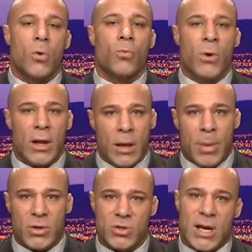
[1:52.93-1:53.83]
Really,
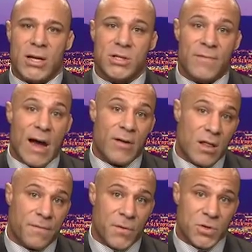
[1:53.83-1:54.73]
Belcher's got to survive out
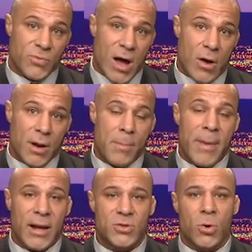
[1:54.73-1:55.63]
of the first round and
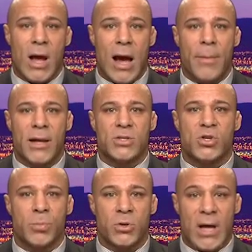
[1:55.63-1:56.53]
make it so OKAMI gets
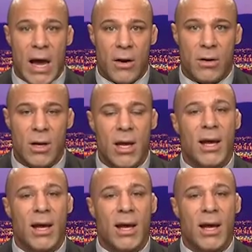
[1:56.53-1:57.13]
super tired,